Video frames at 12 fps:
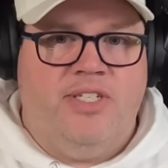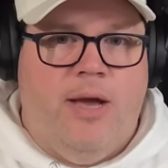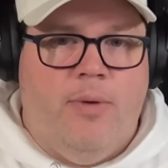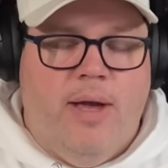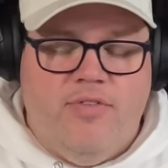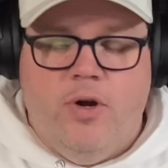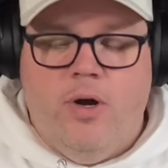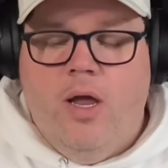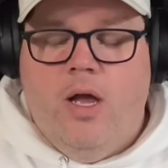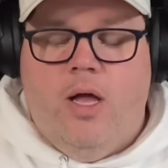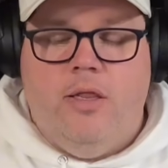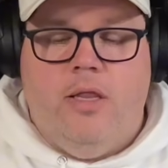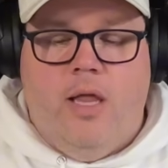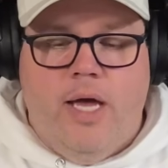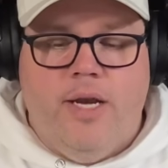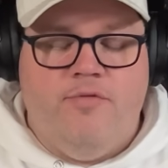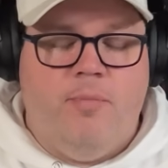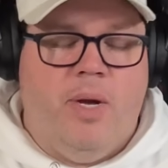However, a
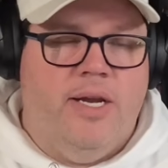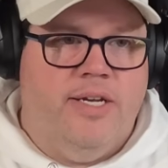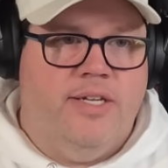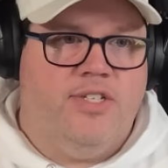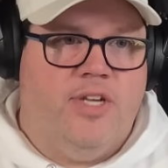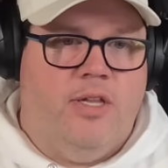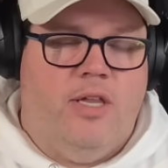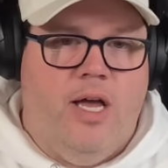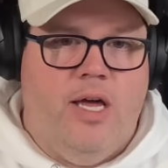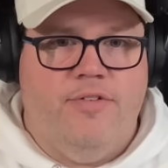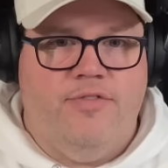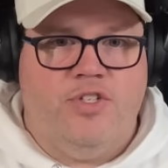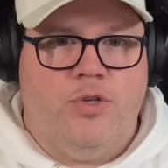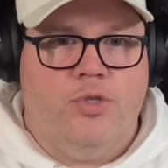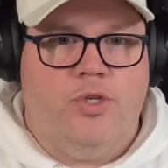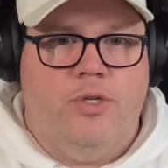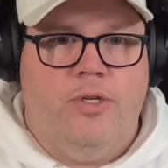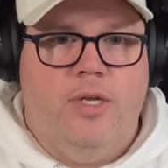lot of pundits, a lot of
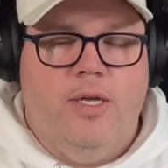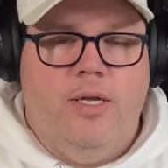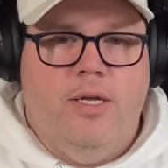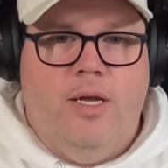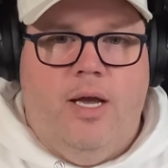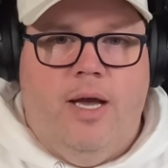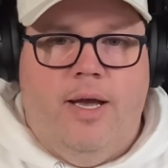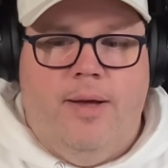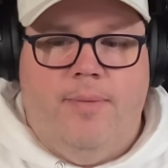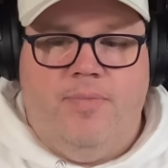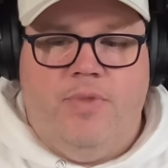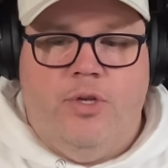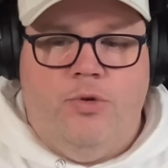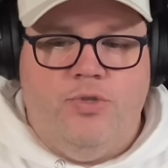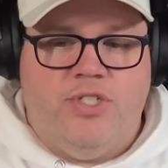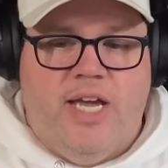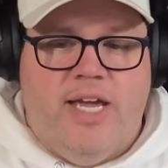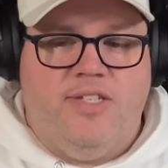social
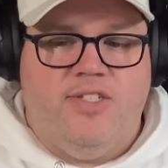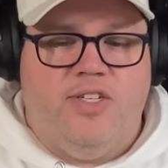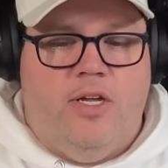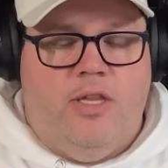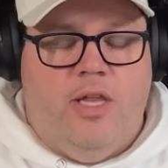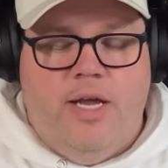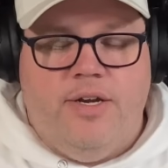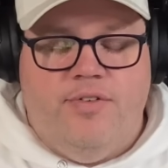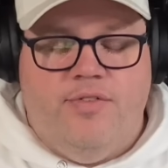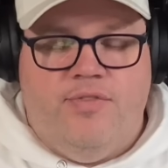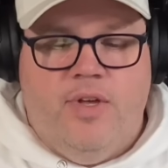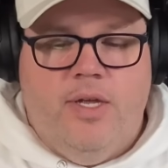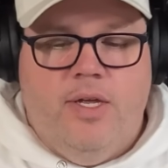news sites, a lot of